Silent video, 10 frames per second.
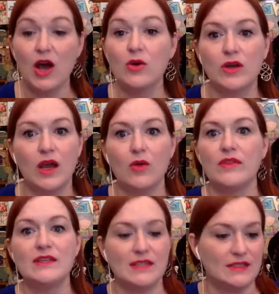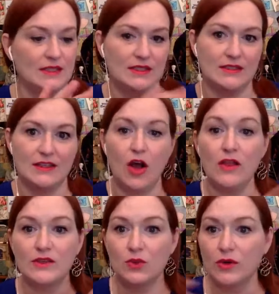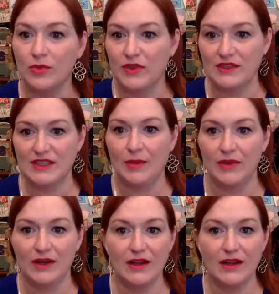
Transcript: Oh no, this, this, this, this, all these horrible things happened.